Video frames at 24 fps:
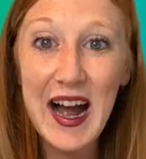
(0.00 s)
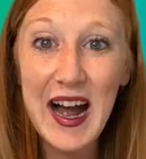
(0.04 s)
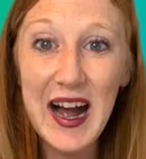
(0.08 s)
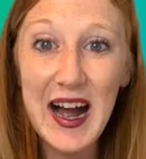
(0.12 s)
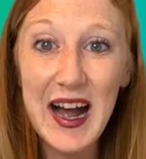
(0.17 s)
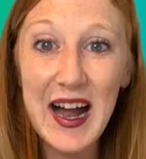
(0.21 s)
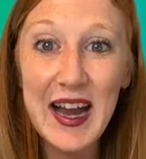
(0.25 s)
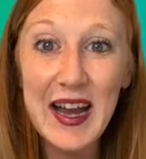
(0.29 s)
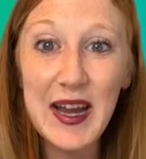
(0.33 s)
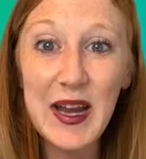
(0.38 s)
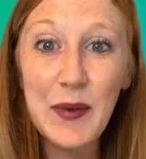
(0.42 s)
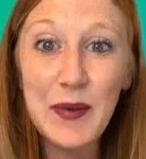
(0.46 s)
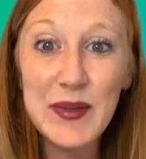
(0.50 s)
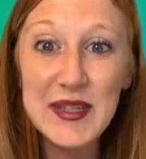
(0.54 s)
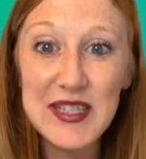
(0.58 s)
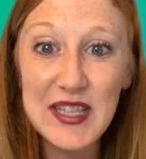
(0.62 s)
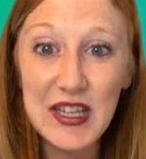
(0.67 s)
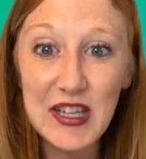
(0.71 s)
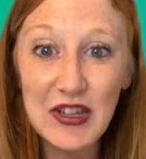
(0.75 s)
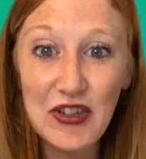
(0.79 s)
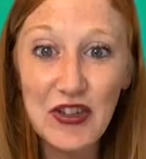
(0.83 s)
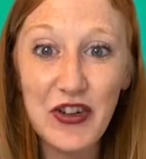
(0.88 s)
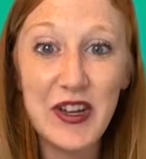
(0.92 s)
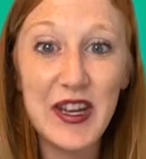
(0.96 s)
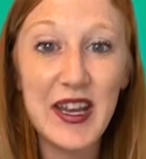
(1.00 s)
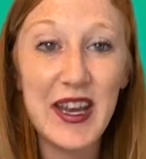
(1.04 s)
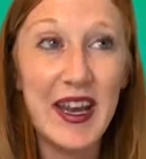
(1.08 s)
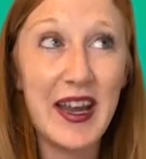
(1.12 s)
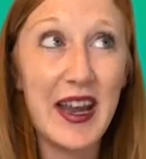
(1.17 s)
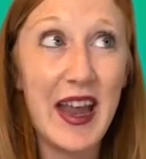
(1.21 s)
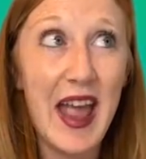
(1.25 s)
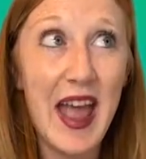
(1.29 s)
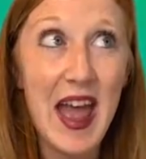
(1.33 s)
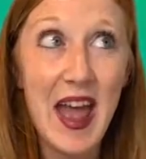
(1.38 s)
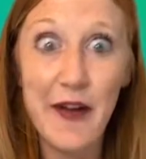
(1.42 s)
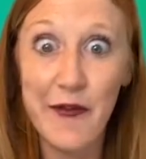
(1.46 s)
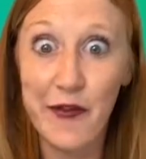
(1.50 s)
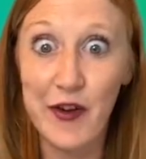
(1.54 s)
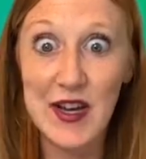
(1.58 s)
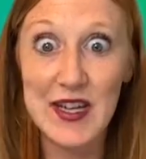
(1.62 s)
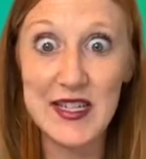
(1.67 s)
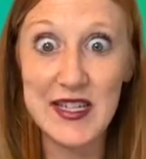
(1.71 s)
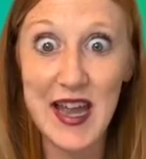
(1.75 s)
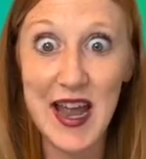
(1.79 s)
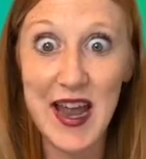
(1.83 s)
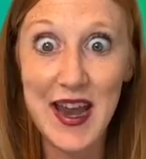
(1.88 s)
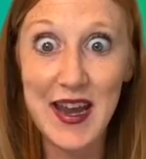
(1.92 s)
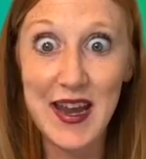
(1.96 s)
I was looking every
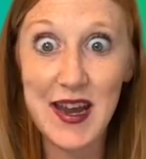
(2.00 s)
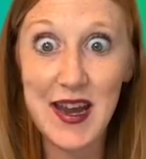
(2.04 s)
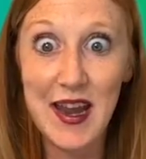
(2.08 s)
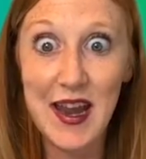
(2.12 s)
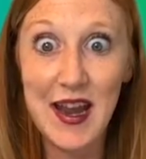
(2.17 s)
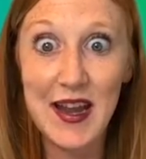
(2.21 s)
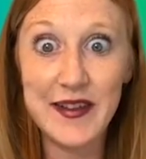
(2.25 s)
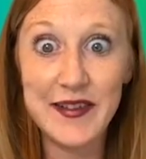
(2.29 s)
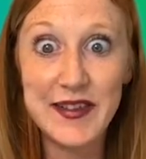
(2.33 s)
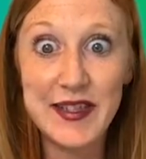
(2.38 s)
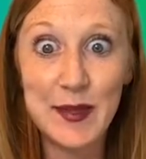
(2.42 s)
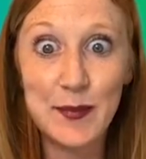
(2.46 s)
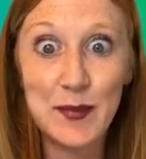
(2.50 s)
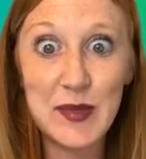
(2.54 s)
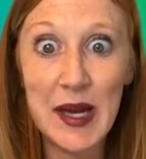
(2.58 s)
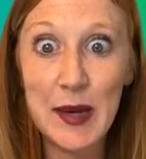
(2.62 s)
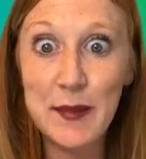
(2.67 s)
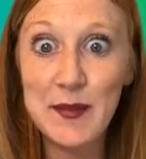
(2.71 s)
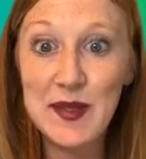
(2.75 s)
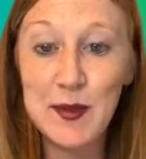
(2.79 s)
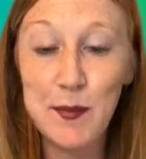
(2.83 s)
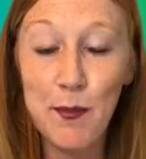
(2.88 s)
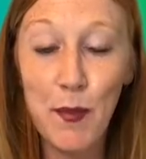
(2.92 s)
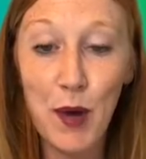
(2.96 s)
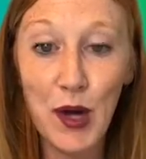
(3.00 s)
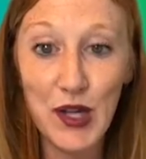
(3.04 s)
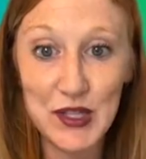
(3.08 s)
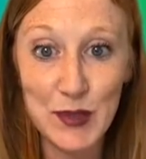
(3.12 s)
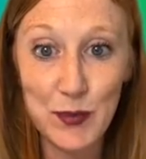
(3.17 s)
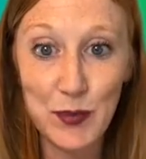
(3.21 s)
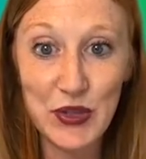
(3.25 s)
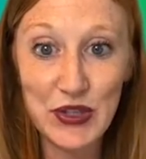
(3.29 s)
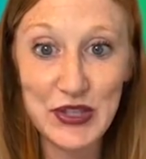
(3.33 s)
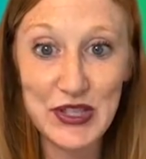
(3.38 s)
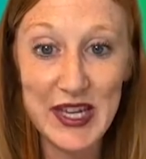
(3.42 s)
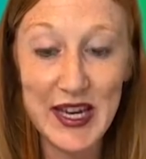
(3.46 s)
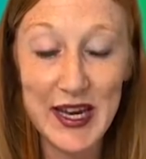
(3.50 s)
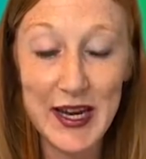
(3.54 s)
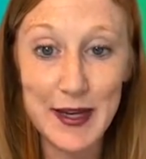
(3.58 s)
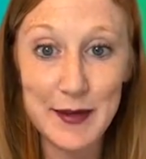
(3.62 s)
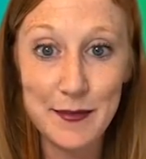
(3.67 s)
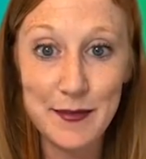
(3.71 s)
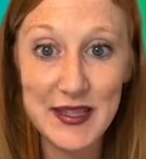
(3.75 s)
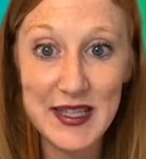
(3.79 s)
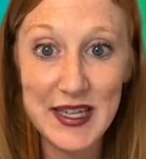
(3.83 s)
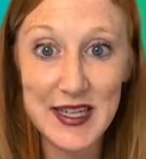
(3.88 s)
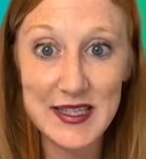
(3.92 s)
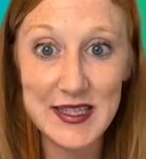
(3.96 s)
day and sometimes multiple
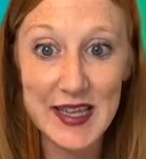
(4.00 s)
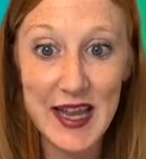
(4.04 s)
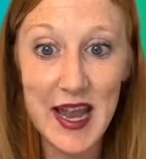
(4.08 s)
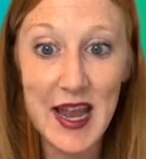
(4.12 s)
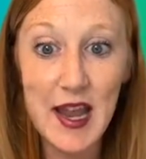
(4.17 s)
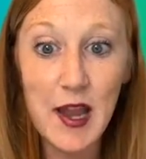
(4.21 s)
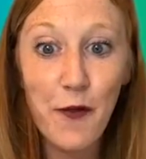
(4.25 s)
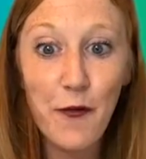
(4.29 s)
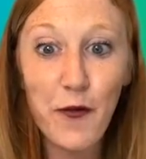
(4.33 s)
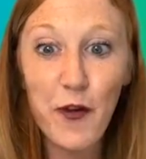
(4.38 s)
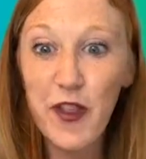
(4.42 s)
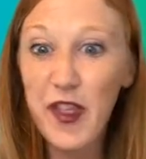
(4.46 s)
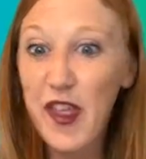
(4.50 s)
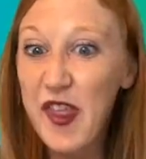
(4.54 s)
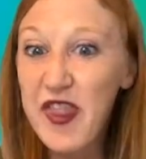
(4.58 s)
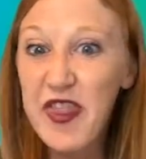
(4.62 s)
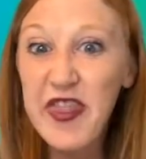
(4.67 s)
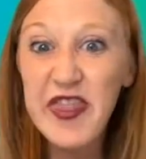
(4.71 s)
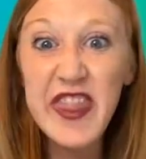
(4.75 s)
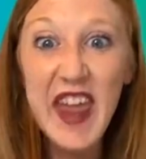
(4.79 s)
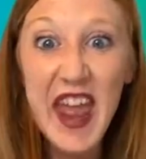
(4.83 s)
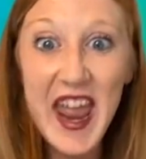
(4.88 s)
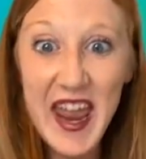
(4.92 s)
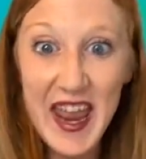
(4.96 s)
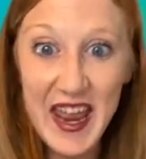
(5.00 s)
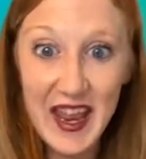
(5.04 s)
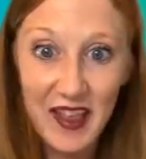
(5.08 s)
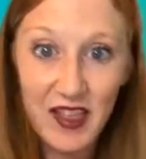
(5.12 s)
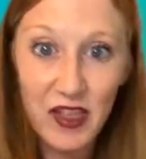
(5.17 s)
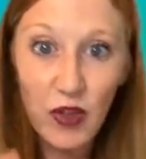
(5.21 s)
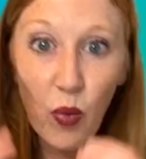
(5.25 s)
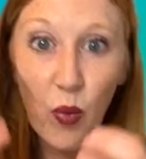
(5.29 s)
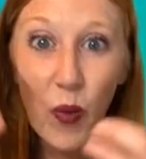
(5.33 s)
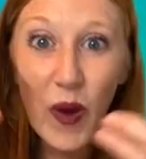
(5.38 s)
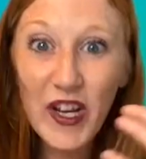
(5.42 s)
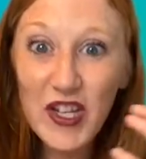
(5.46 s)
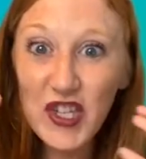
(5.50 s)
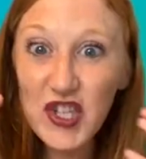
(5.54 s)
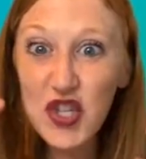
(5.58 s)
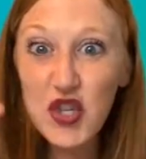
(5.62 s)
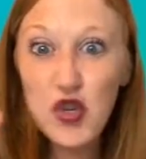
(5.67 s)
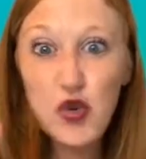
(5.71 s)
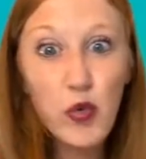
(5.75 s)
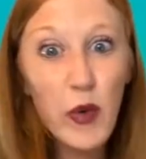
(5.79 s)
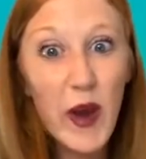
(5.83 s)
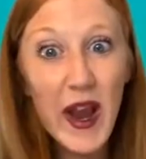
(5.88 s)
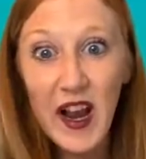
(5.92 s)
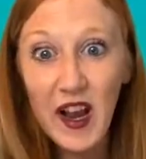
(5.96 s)
times a day for the thing, the one
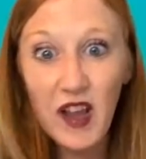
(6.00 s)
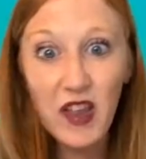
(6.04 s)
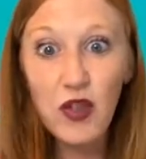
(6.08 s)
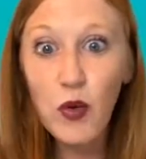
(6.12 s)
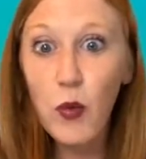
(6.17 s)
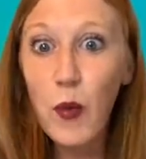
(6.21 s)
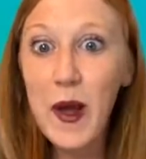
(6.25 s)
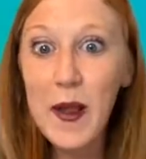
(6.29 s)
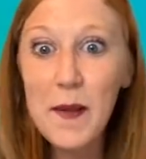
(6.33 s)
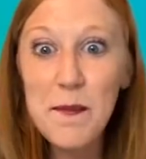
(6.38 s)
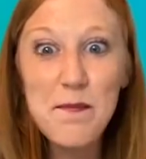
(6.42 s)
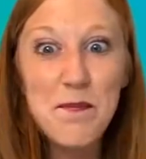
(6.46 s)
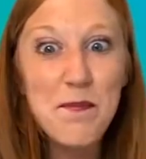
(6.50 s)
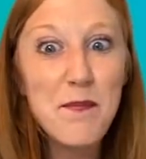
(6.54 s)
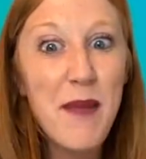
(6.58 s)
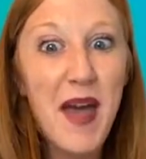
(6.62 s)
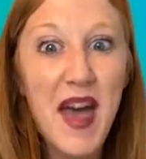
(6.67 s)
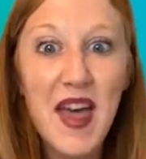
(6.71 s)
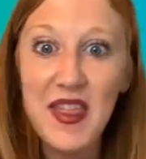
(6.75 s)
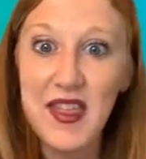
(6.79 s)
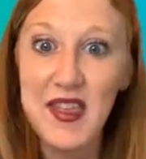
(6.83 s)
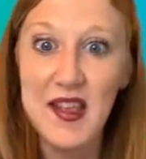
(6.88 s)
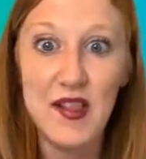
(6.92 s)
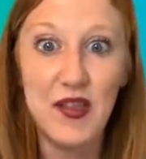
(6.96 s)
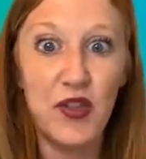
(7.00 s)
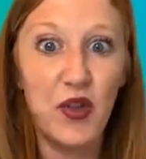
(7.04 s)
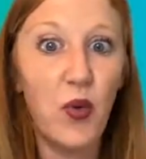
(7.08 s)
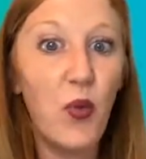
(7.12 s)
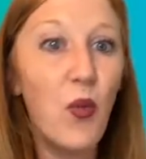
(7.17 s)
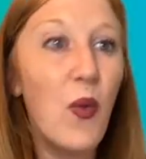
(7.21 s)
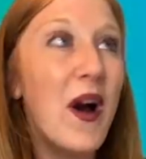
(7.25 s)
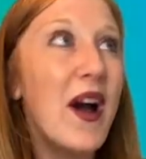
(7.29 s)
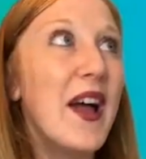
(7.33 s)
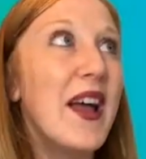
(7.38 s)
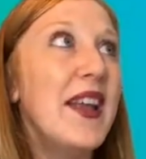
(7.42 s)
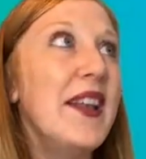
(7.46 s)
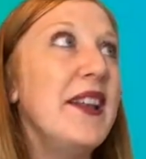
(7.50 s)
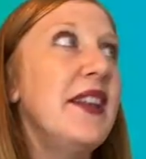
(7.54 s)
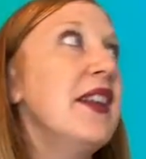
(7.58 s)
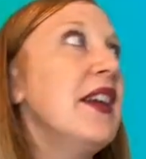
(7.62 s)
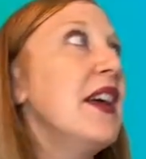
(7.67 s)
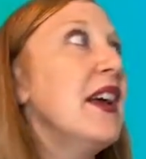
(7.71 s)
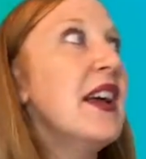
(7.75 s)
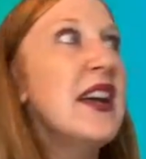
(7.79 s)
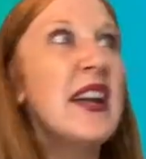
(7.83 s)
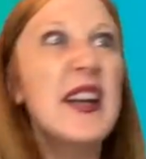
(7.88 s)
trick, the one method, the one